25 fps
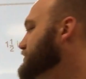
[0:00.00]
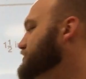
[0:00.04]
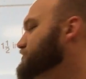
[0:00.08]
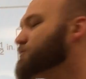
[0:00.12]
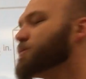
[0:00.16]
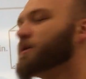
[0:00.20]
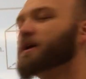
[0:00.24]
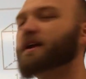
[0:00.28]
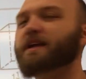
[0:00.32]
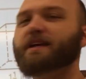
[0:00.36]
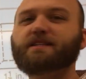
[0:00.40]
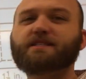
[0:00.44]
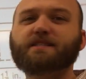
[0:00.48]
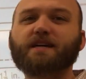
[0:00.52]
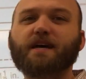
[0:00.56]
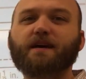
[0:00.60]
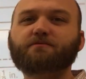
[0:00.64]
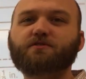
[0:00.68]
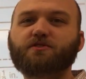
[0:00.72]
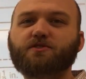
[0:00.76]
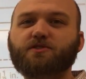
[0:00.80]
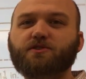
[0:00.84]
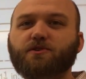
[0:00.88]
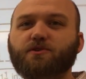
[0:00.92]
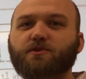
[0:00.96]
20
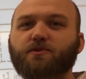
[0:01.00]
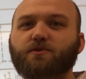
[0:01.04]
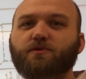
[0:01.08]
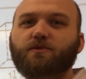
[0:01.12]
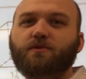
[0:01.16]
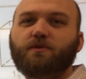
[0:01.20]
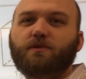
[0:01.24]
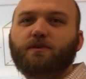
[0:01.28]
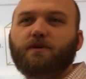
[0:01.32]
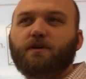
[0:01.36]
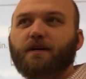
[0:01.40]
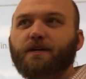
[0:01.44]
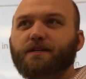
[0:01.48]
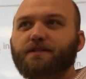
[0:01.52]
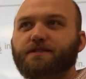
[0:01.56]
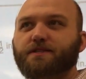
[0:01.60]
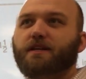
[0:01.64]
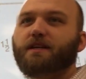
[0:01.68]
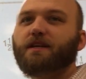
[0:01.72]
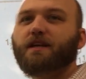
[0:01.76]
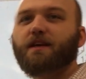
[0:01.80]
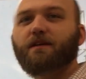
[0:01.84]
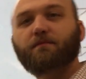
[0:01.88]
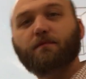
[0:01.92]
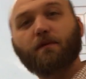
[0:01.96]
times 2 is
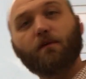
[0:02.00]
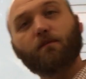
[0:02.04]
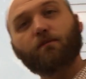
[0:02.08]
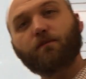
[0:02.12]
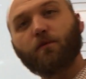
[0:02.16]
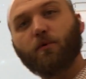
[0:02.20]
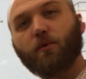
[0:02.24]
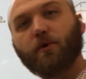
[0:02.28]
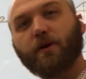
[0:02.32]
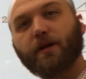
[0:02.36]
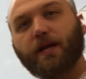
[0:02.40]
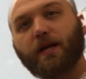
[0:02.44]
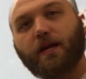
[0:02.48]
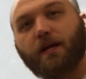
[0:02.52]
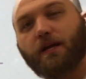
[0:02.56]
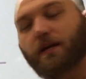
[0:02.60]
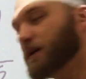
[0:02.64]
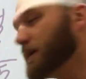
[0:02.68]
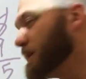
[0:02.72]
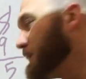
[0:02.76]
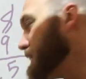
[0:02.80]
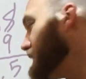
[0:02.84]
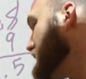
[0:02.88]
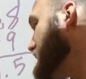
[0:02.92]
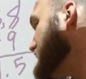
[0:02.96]
going to give me 40.
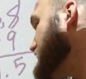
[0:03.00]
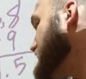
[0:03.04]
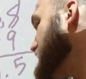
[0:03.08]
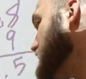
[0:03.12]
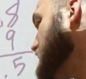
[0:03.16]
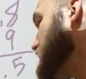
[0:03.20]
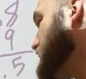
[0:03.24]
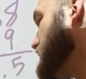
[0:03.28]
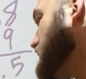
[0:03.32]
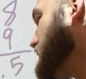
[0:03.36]
So